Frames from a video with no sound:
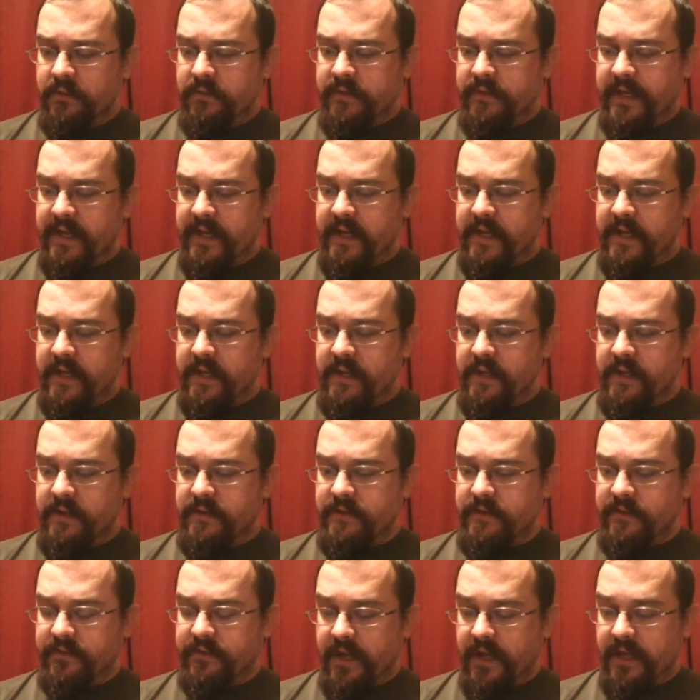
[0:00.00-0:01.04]
they
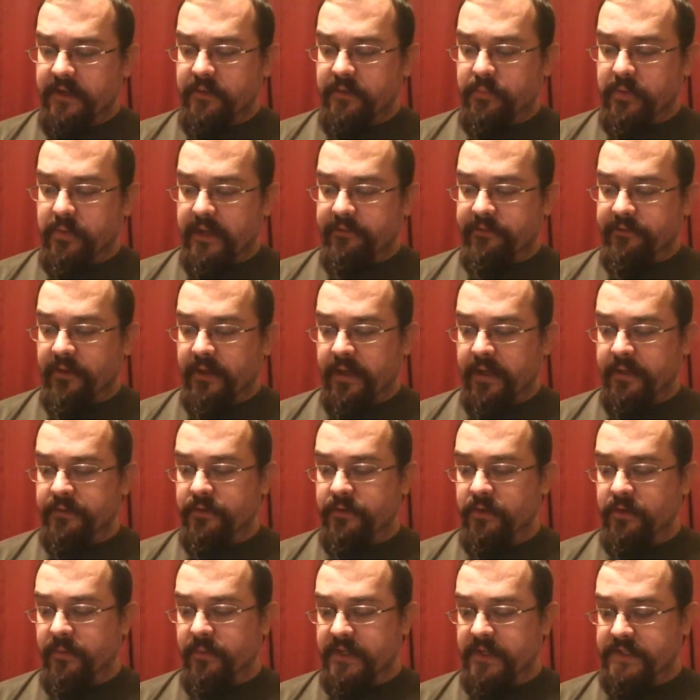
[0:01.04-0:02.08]
decide to press on
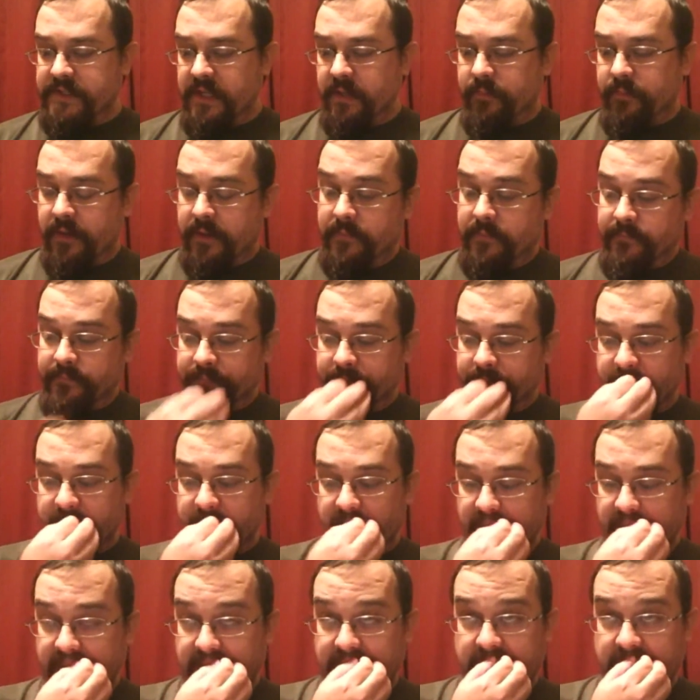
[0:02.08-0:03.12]
to Meshiba,
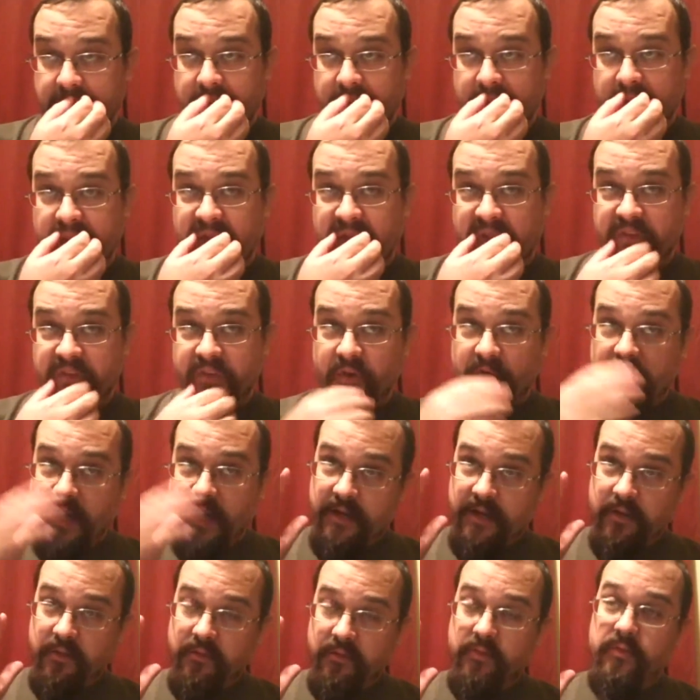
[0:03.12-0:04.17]
and as they're
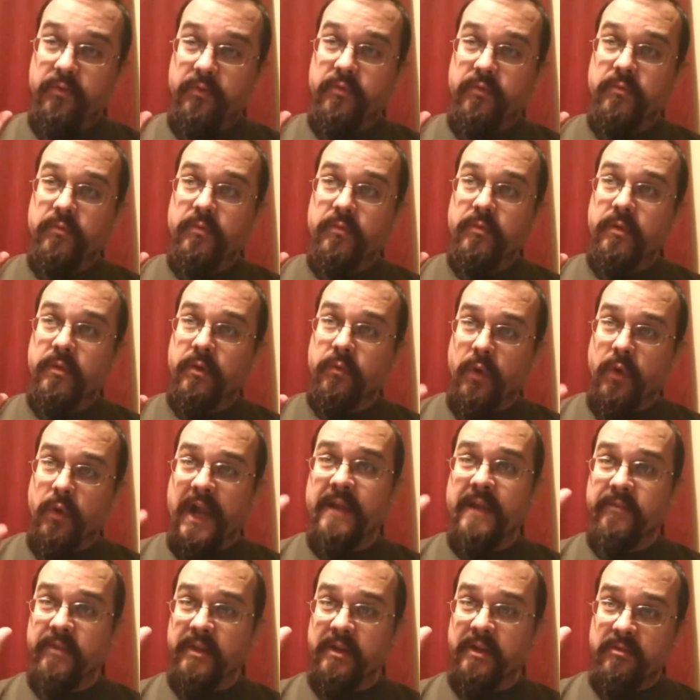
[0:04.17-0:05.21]
kind of
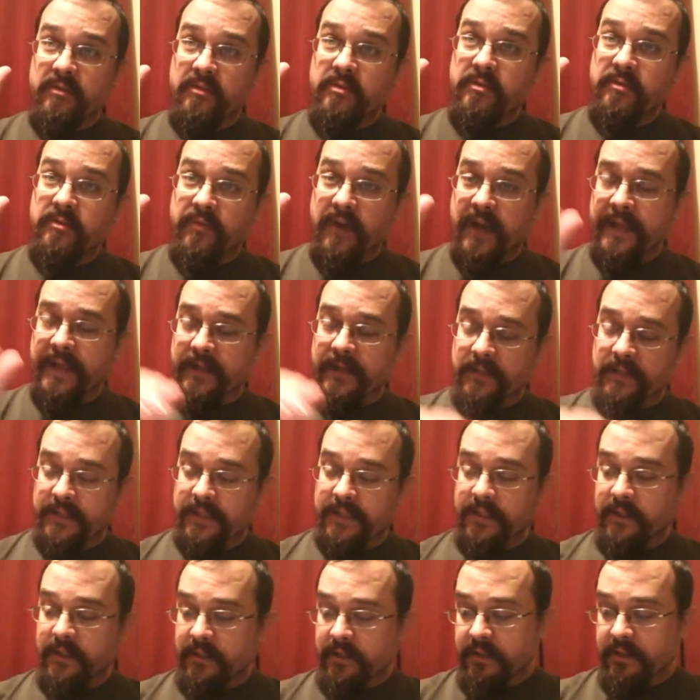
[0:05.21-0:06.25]
arriving,
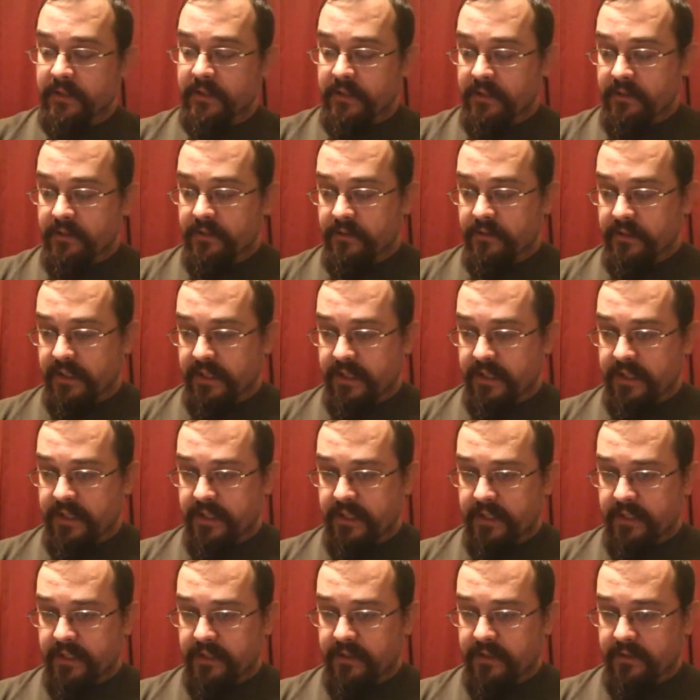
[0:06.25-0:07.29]
finally,
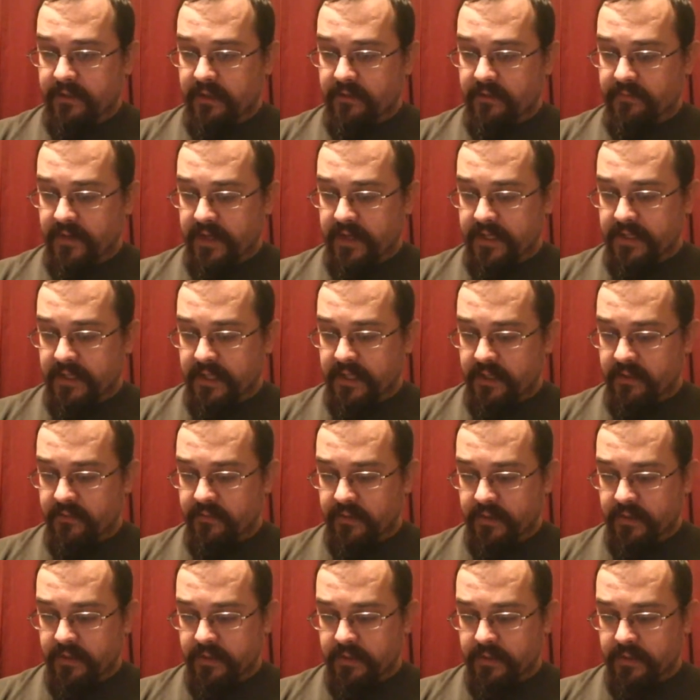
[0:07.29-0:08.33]
they find kind of
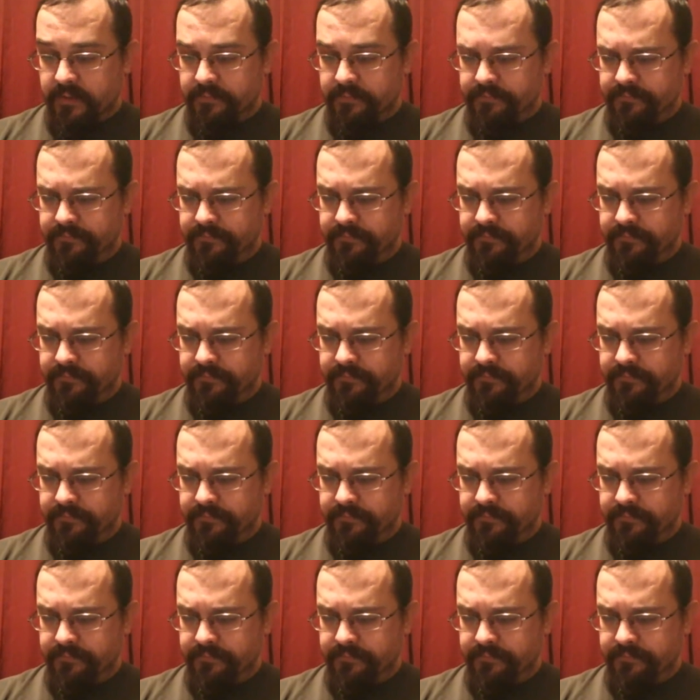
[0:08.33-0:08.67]
a